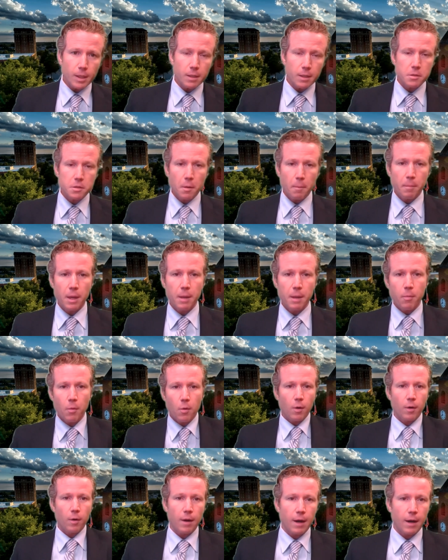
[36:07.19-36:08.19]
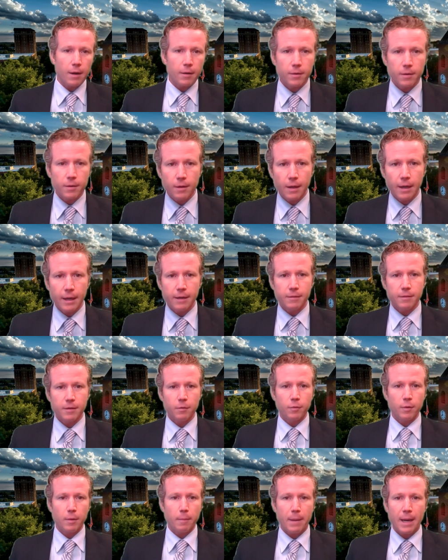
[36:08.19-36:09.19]
some people are not going to like
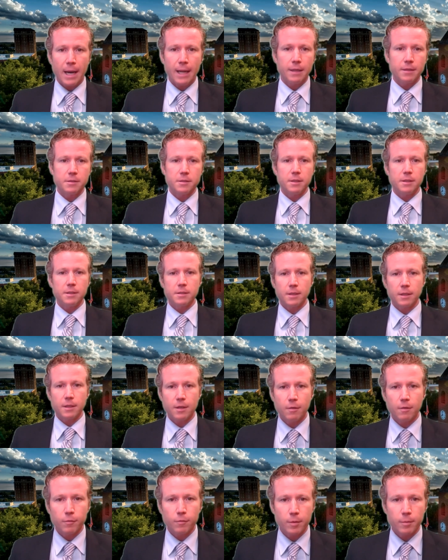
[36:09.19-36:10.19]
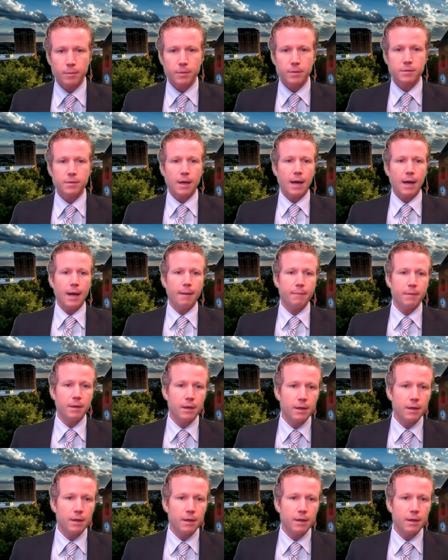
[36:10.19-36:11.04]
different policies that come from the top